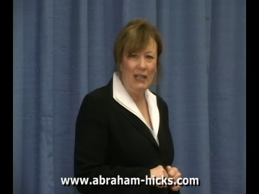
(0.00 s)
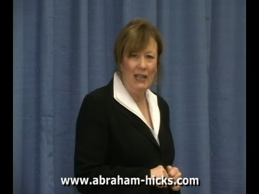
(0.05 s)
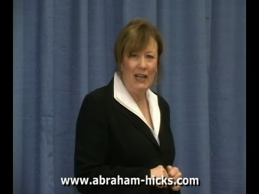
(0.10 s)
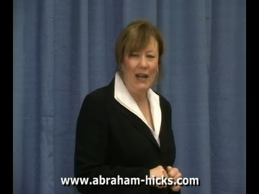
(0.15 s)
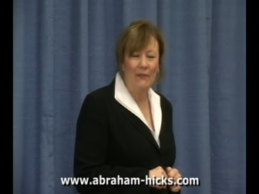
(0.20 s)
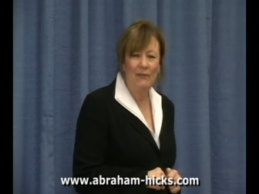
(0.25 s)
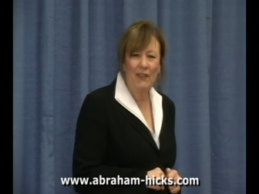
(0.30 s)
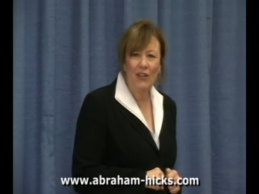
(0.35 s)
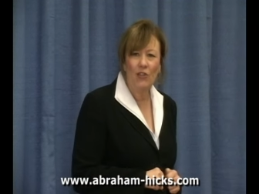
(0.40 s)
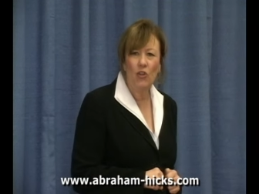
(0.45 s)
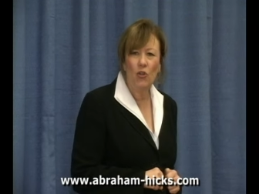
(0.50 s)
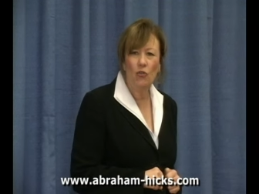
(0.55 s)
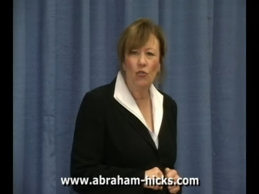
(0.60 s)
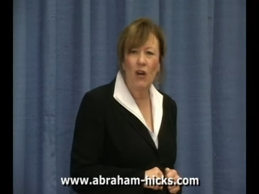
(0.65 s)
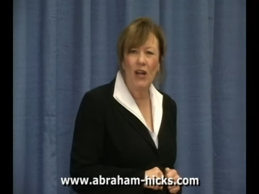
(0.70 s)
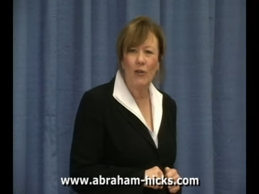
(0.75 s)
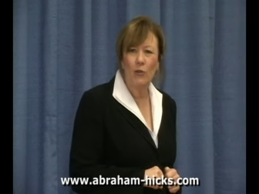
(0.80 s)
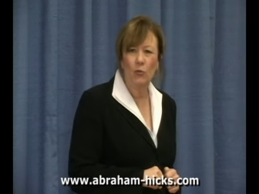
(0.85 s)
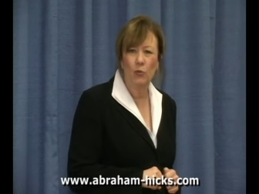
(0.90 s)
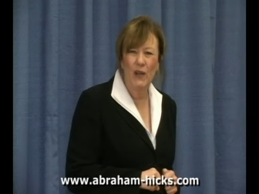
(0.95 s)
And then you
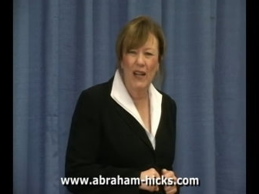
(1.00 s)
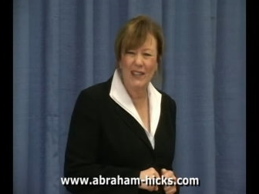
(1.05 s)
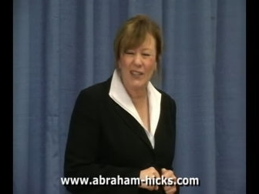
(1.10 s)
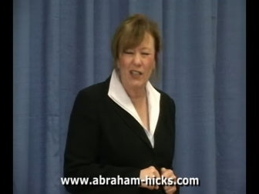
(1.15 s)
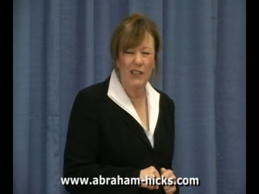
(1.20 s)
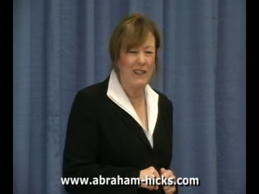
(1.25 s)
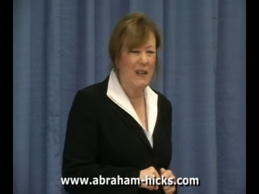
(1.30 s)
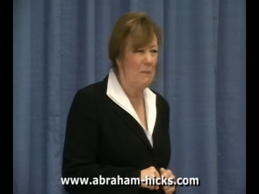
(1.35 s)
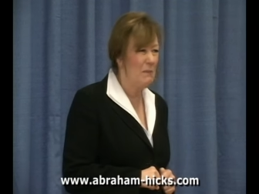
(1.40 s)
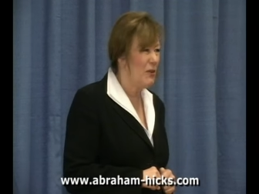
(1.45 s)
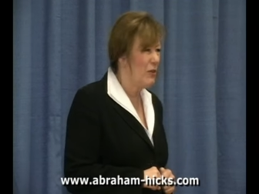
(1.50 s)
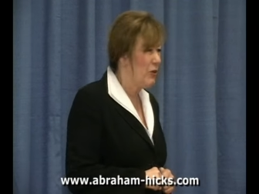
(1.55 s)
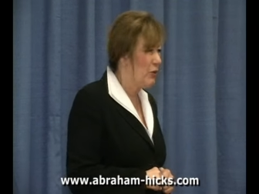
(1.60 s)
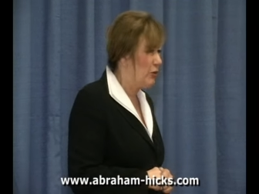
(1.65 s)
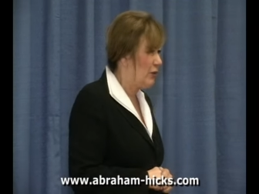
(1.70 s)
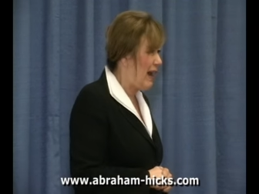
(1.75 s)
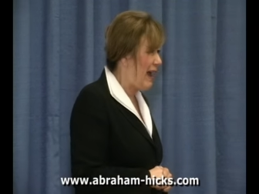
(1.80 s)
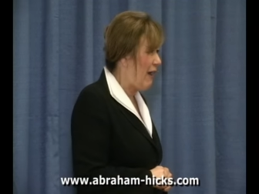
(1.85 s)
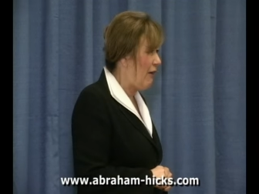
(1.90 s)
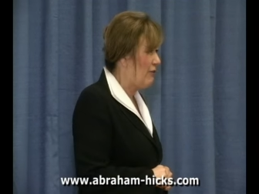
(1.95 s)
try to wrestle them to the
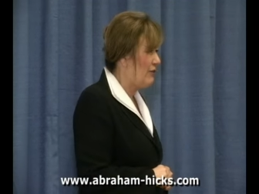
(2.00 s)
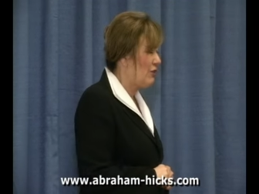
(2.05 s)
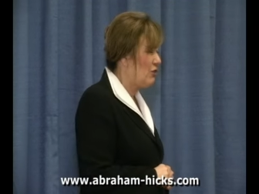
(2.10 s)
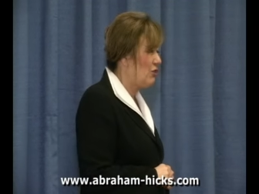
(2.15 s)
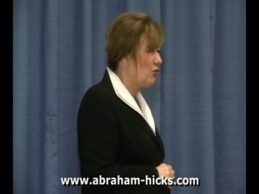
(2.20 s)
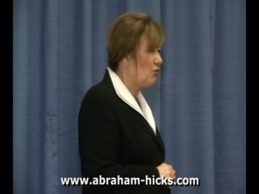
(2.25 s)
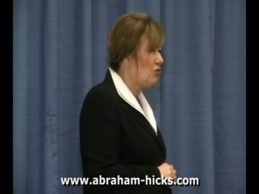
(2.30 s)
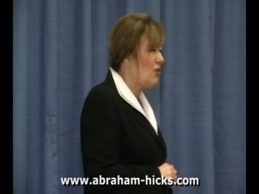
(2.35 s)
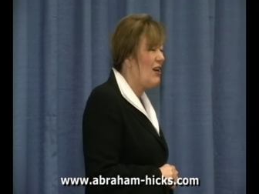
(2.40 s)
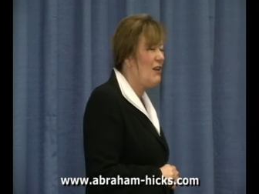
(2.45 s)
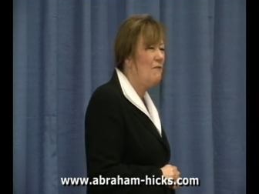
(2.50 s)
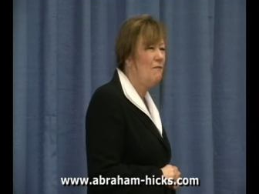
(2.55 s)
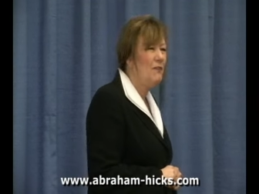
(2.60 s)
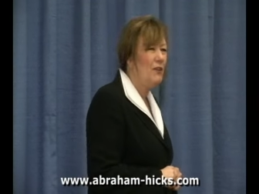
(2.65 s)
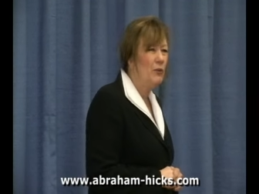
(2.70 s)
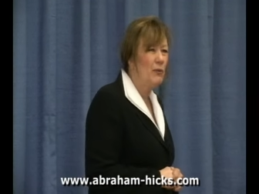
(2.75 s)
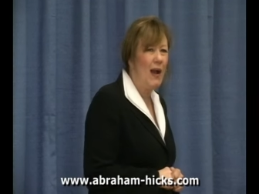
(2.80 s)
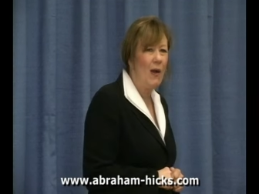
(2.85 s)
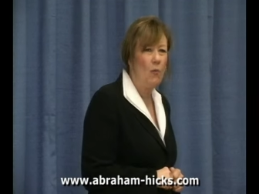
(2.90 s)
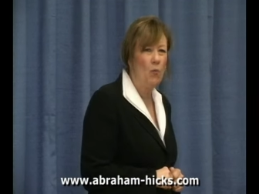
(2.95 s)
ground, and you try to
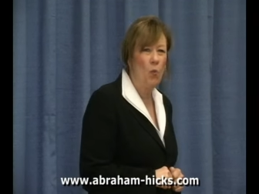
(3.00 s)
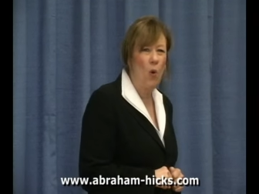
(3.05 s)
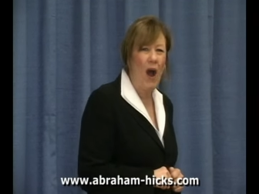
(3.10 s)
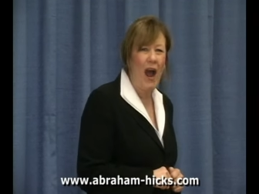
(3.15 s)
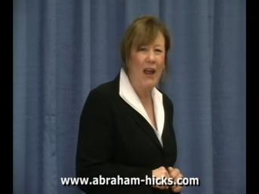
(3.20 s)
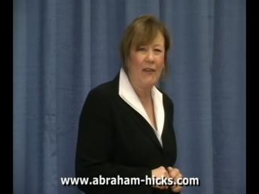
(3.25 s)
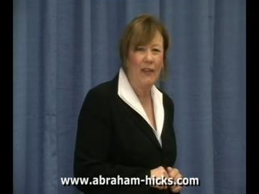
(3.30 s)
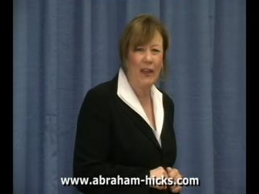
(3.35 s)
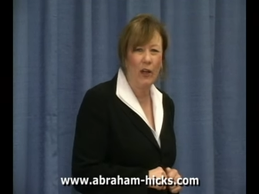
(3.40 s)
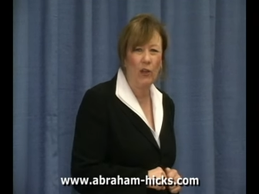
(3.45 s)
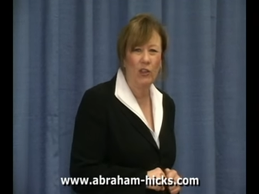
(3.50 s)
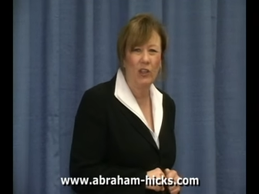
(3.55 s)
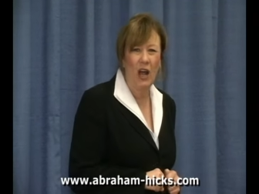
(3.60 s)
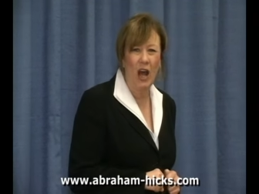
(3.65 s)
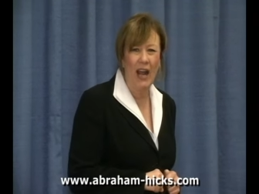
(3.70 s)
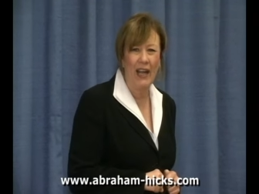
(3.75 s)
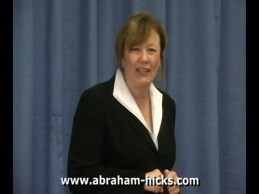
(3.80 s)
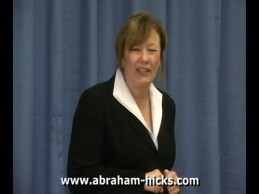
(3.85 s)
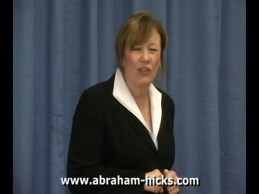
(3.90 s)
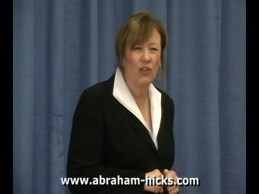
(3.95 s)
figure out why they are
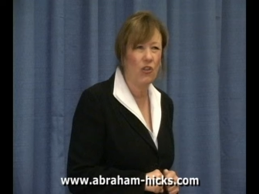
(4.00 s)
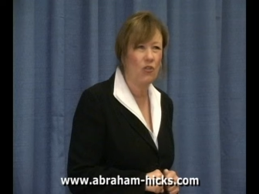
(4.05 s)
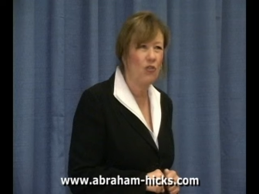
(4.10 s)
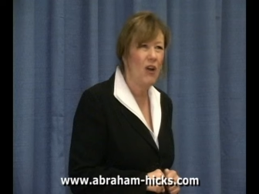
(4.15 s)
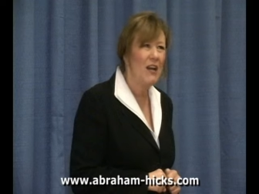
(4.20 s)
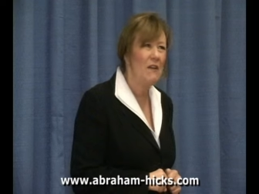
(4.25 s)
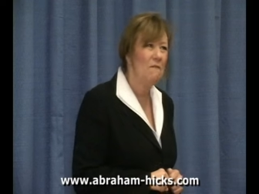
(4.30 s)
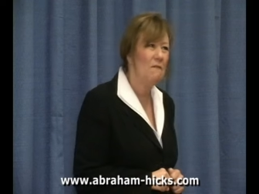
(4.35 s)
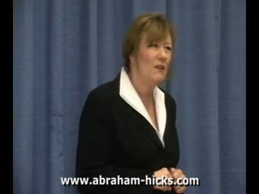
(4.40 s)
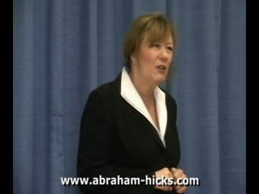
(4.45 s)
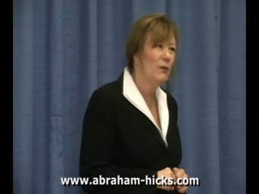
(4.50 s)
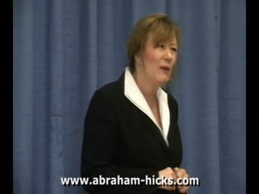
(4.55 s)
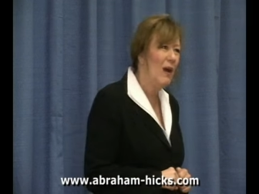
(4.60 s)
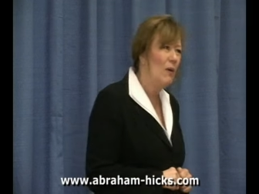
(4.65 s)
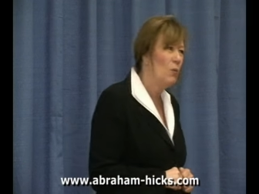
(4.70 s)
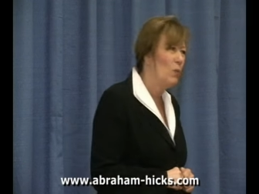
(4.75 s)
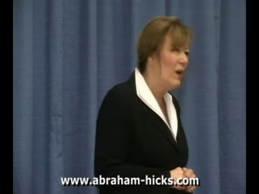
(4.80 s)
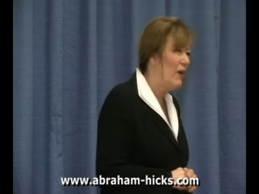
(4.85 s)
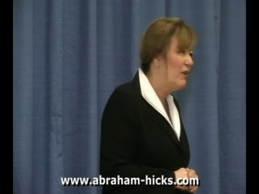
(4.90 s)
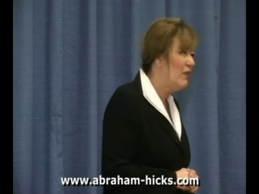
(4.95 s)
lying, and you try to figure
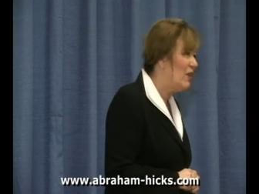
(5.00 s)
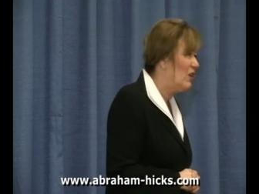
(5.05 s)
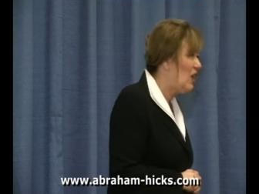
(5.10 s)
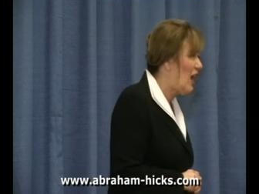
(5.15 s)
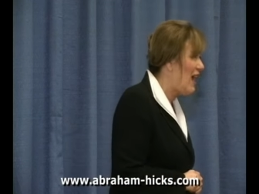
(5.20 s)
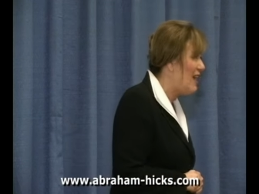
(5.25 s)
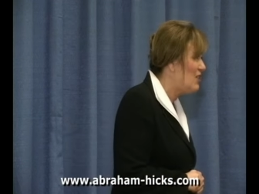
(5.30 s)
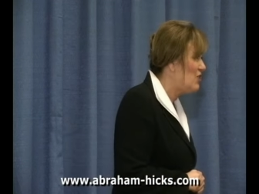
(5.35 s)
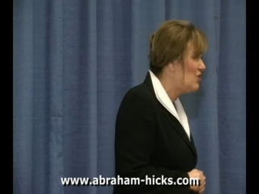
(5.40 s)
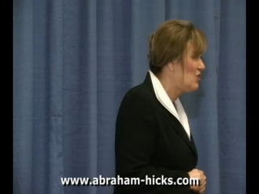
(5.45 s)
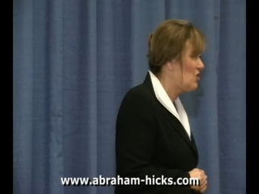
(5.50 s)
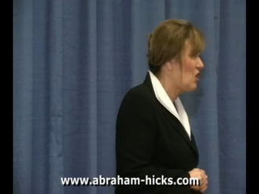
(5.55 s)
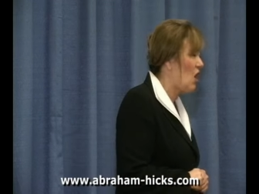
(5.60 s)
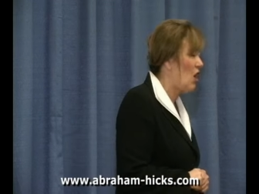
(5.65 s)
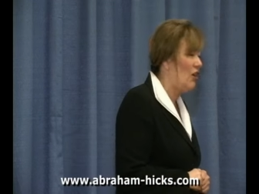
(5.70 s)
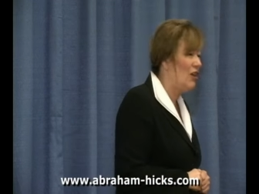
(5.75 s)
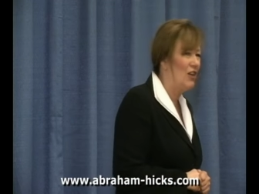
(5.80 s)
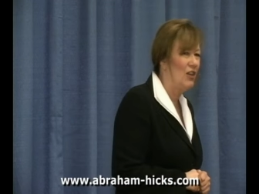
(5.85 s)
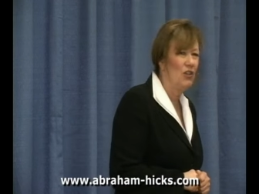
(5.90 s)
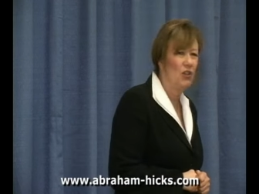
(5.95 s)
out where the lies
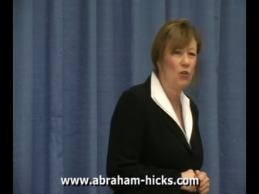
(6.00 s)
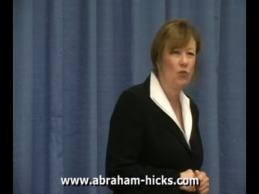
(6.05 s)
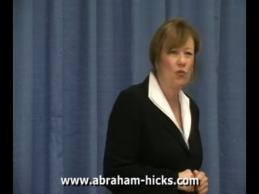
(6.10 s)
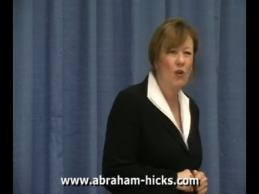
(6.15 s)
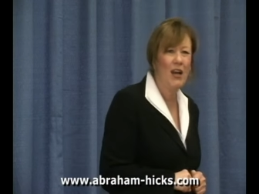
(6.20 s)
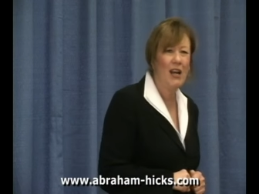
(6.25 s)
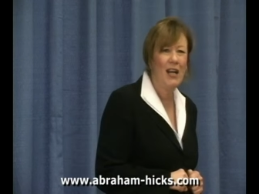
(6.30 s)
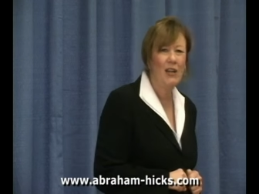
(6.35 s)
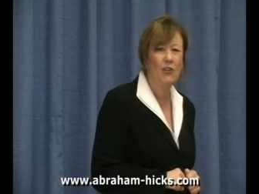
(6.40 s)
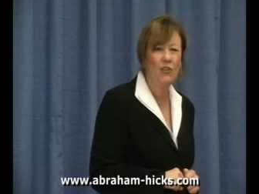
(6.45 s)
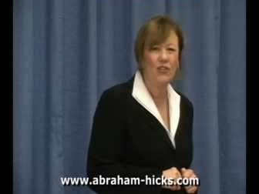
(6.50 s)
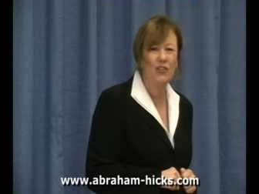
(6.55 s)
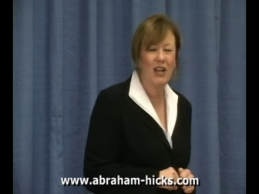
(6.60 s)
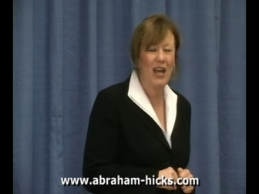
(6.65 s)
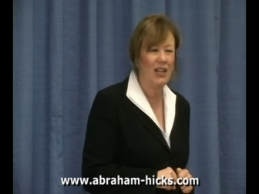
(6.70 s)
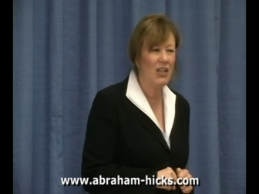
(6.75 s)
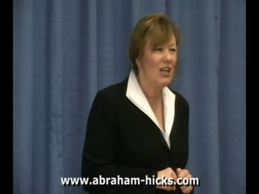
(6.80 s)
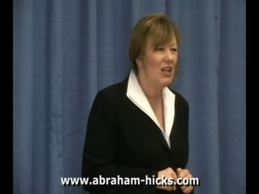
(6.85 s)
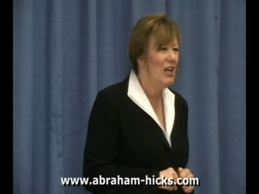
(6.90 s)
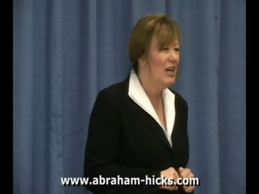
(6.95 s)
started, and you try to understand